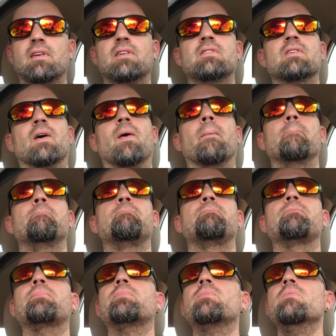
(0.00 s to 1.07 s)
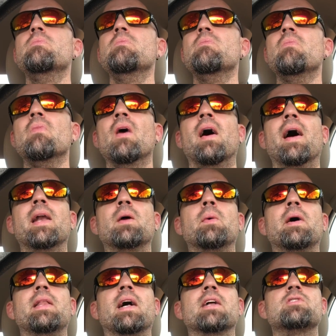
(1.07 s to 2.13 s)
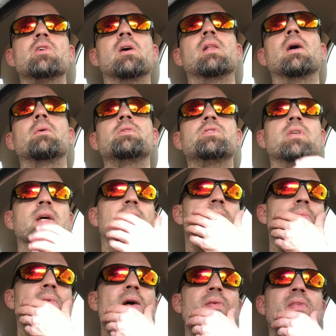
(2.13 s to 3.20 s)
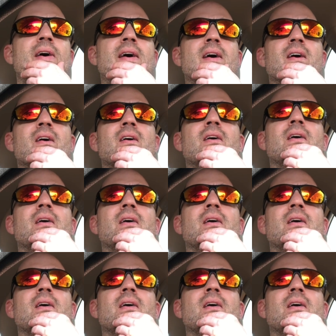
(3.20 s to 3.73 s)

So anyway, that's all I was thinking about there.